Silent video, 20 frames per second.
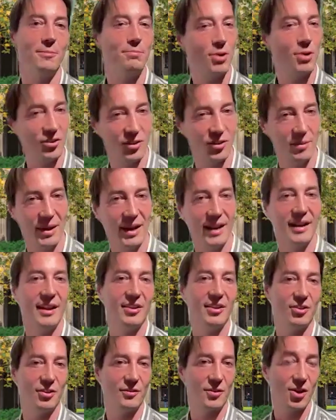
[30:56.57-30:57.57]

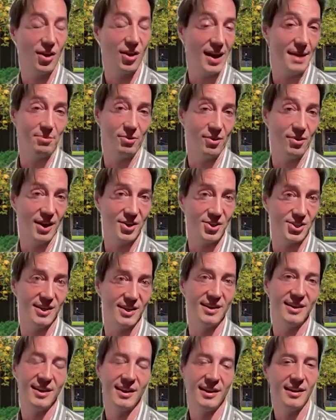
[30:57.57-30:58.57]
possibilities of
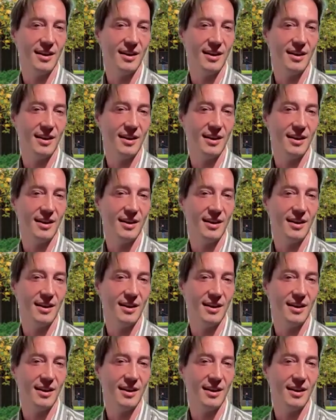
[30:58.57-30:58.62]
collaboration